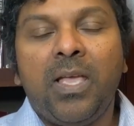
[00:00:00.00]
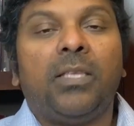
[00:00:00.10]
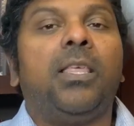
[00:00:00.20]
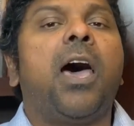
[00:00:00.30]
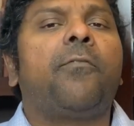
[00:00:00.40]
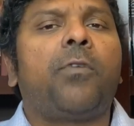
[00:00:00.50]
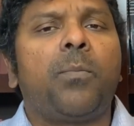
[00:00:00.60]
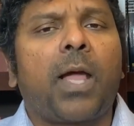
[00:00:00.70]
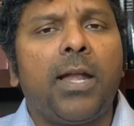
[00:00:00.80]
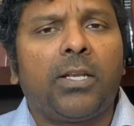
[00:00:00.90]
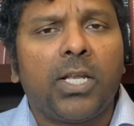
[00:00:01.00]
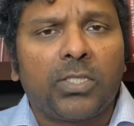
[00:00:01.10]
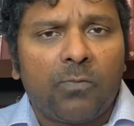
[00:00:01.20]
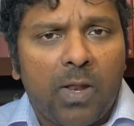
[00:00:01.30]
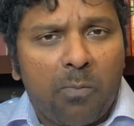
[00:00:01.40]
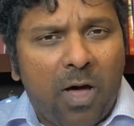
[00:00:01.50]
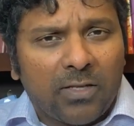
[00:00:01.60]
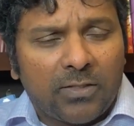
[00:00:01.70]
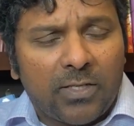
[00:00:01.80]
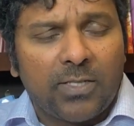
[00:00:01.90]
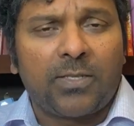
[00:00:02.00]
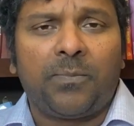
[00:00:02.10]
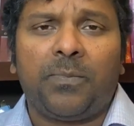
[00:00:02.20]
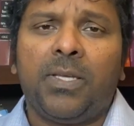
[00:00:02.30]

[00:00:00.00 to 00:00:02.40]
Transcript: They are from countries where Marxism